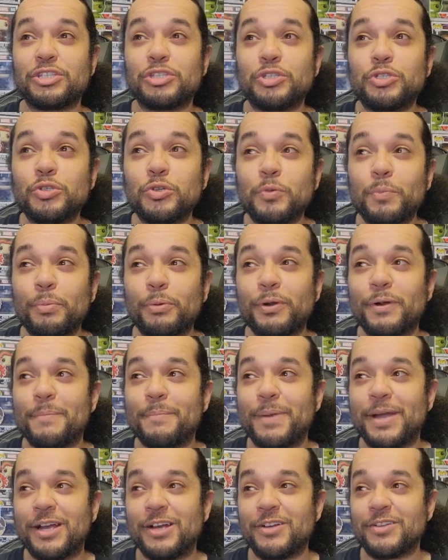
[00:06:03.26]
super
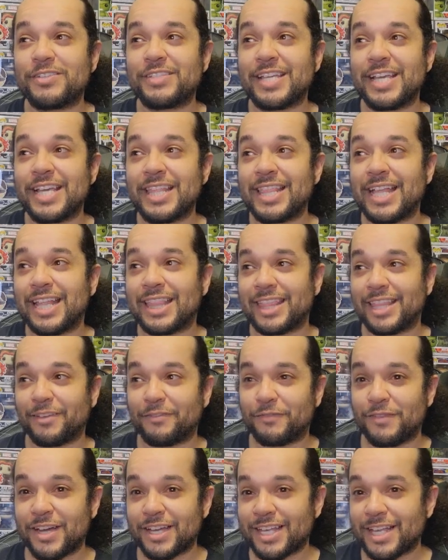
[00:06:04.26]
embarrassing that
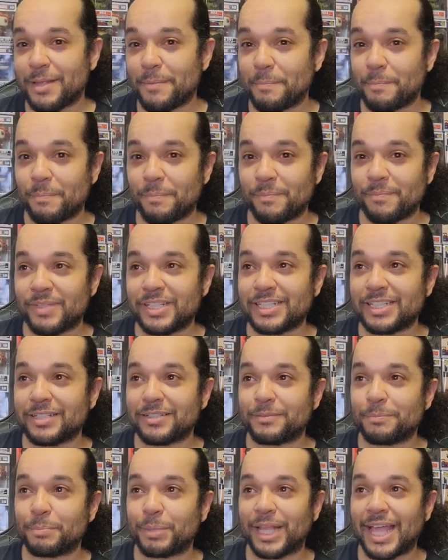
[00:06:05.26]
the fucking
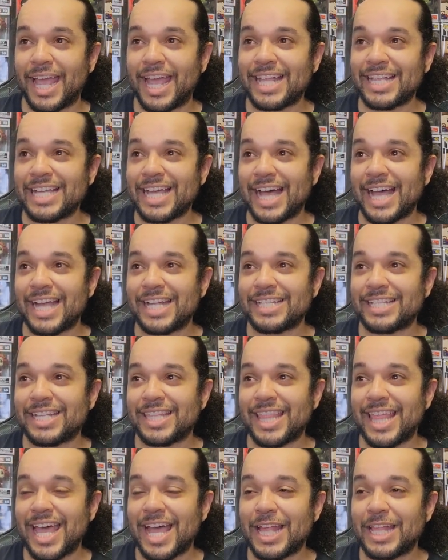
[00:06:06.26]
plane guy
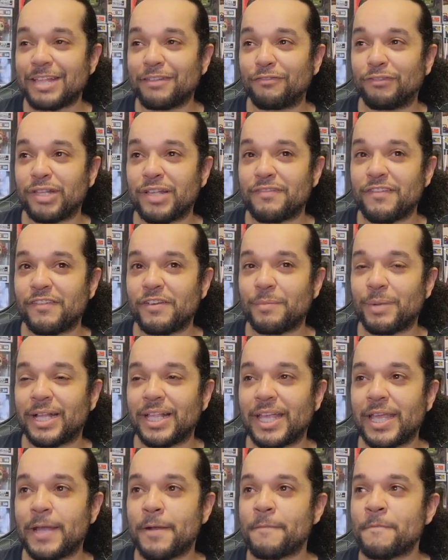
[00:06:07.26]
did that in front of
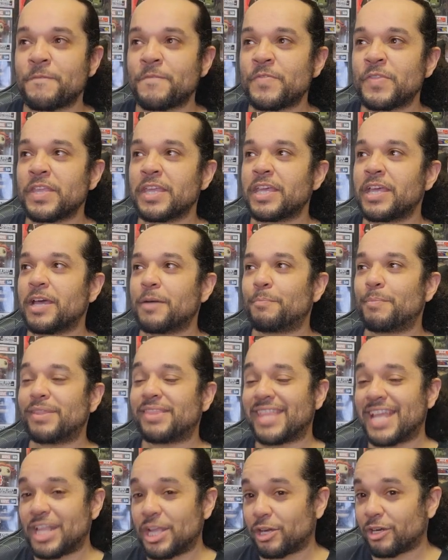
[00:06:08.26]
everybody.
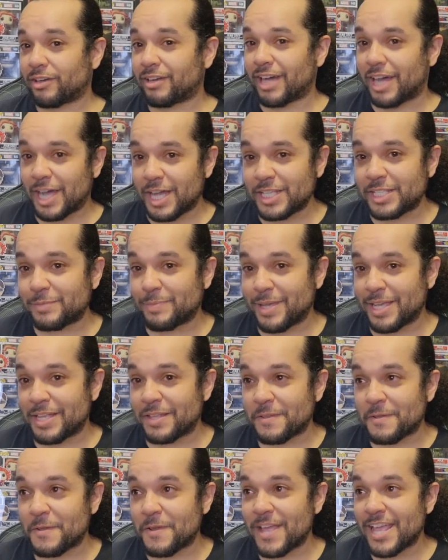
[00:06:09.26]
But then her
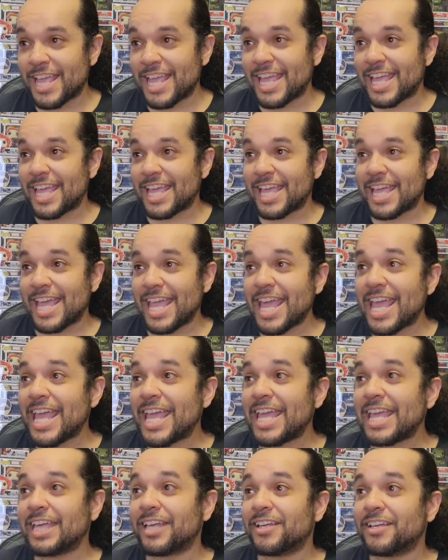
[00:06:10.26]
husband,
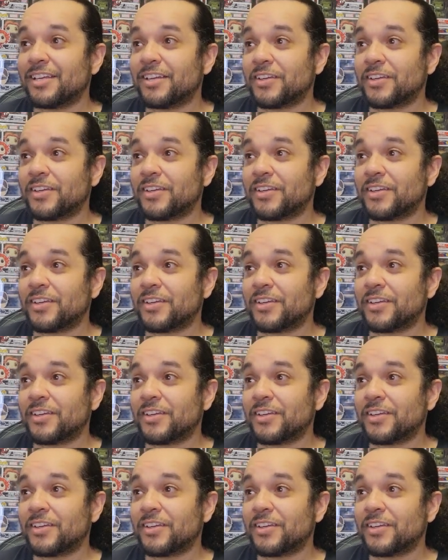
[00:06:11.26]
he